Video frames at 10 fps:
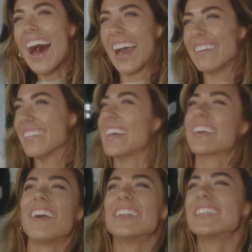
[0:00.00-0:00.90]
I've like
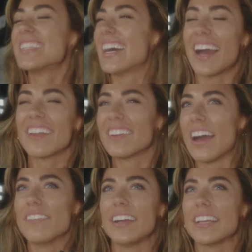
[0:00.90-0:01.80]
gone into that. I don't know.
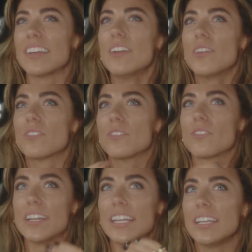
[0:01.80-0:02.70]
I've like
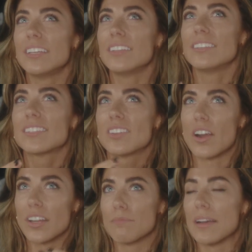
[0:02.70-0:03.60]

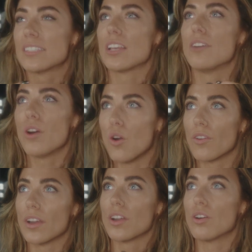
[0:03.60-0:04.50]
restarted myself
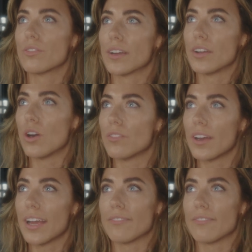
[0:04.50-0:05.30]
over and over and over.